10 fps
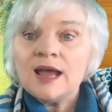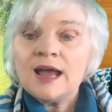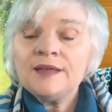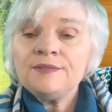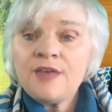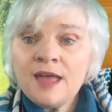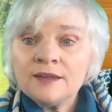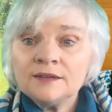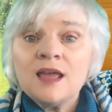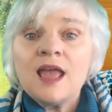And
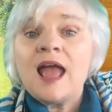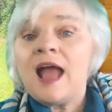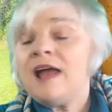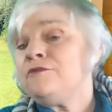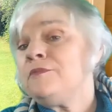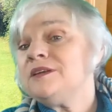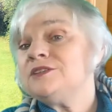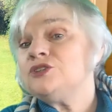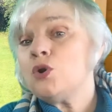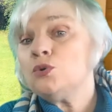then, having
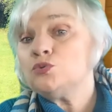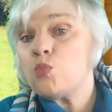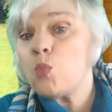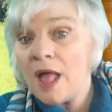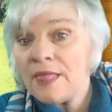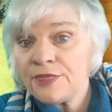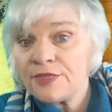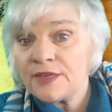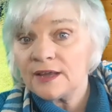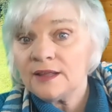been told one
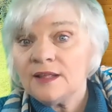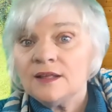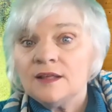thing,